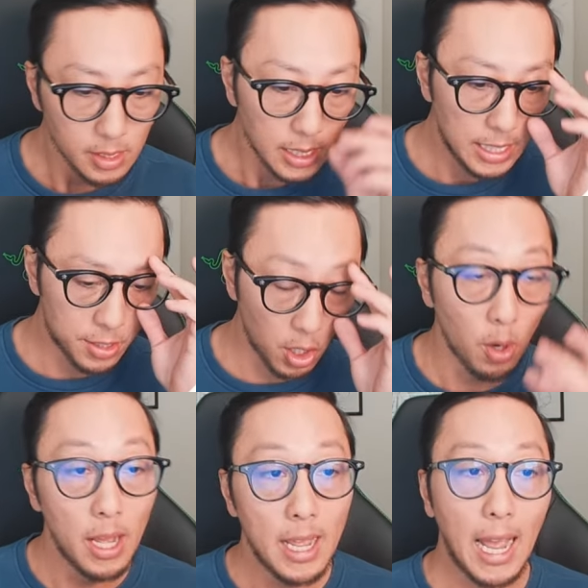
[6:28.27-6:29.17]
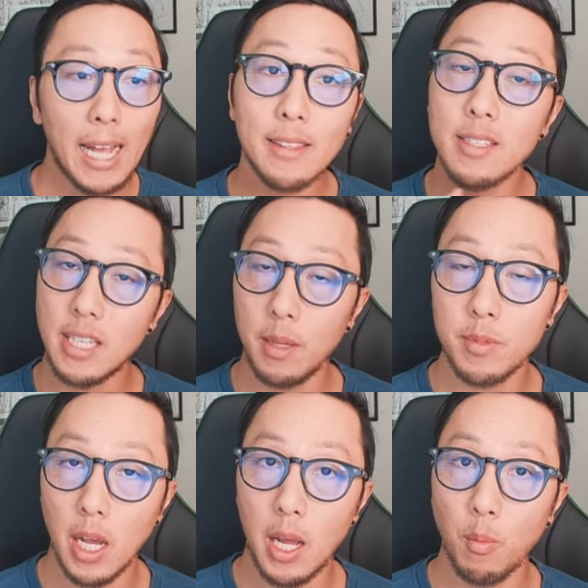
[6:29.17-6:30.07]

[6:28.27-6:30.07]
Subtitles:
And so at the same time,